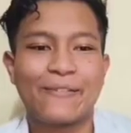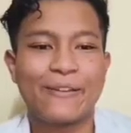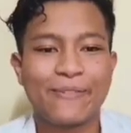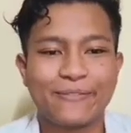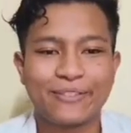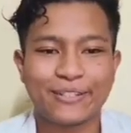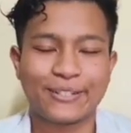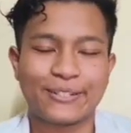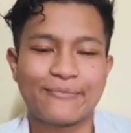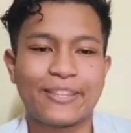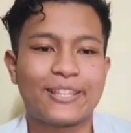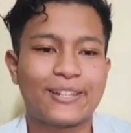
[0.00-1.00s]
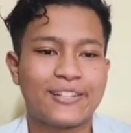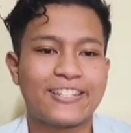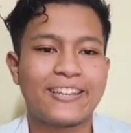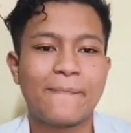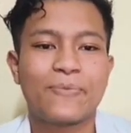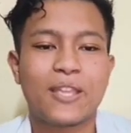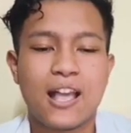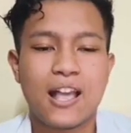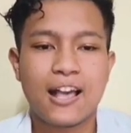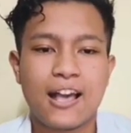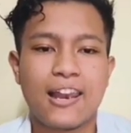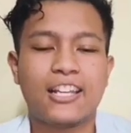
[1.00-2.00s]
We move to methodology.
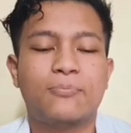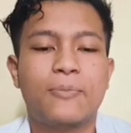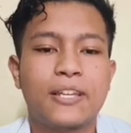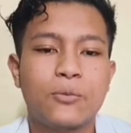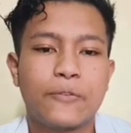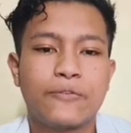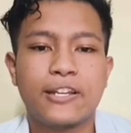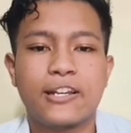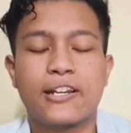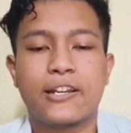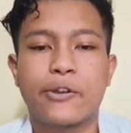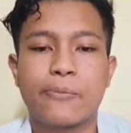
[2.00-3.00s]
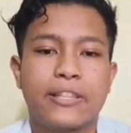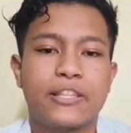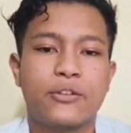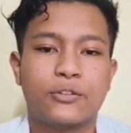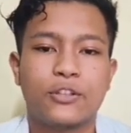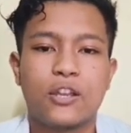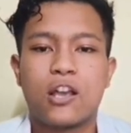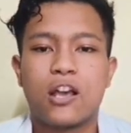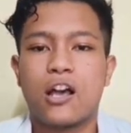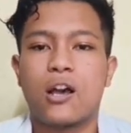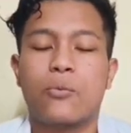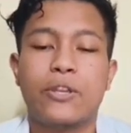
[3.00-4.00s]
Let's begin with the equipment used.
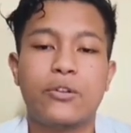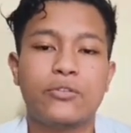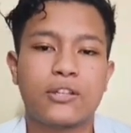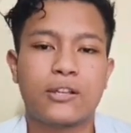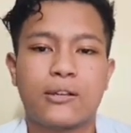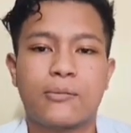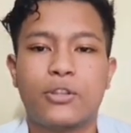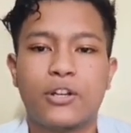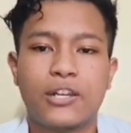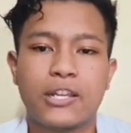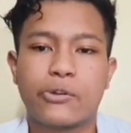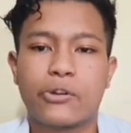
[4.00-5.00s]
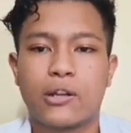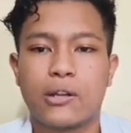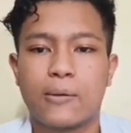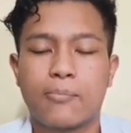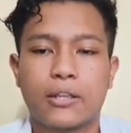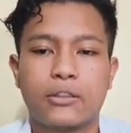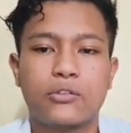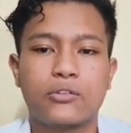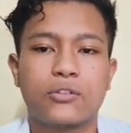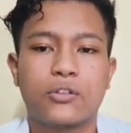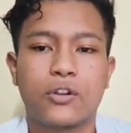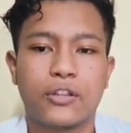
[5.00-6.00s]
We use a Bernoulli
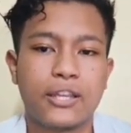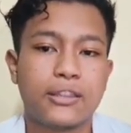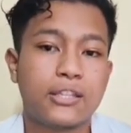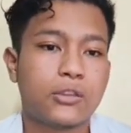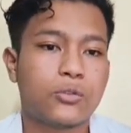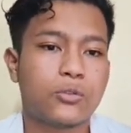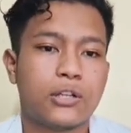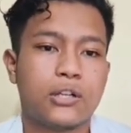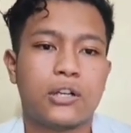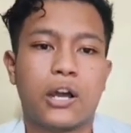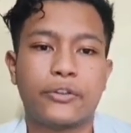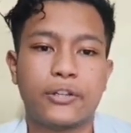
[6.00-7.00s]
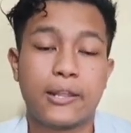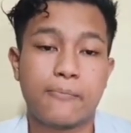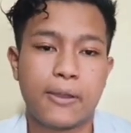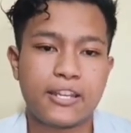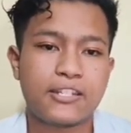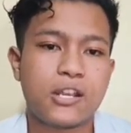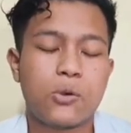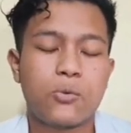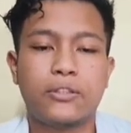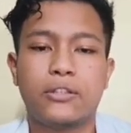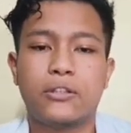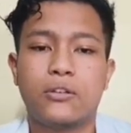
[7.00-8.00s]
apparatus connected to a hydraulic bench,
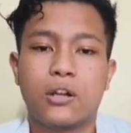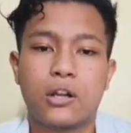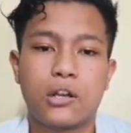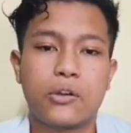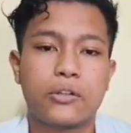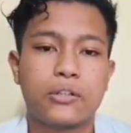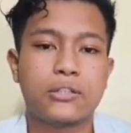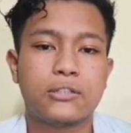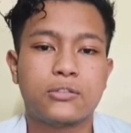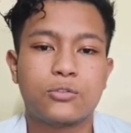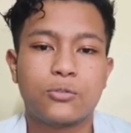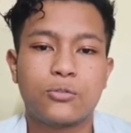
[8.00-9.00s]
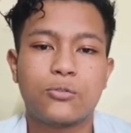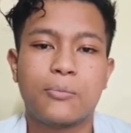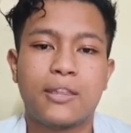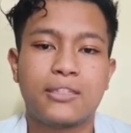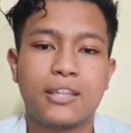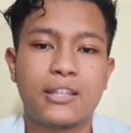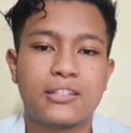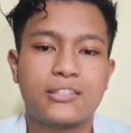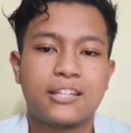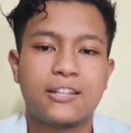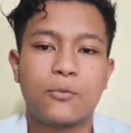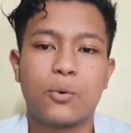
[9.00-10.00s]
which allows us to maintain a
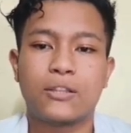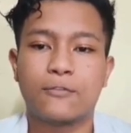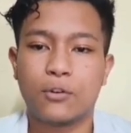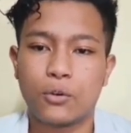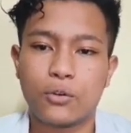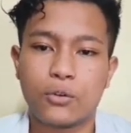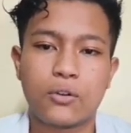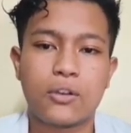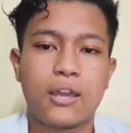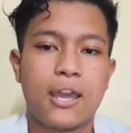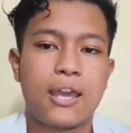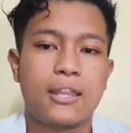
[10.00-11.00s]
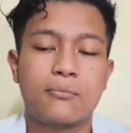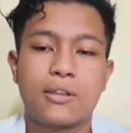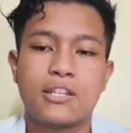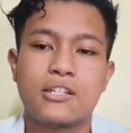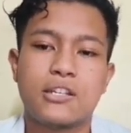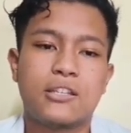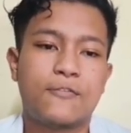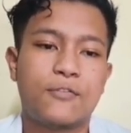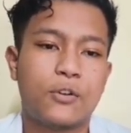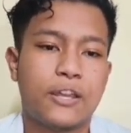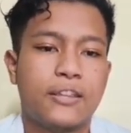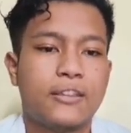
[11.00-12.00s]
steady water flow and measure the
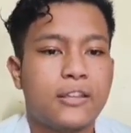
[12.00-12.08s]
flow rate.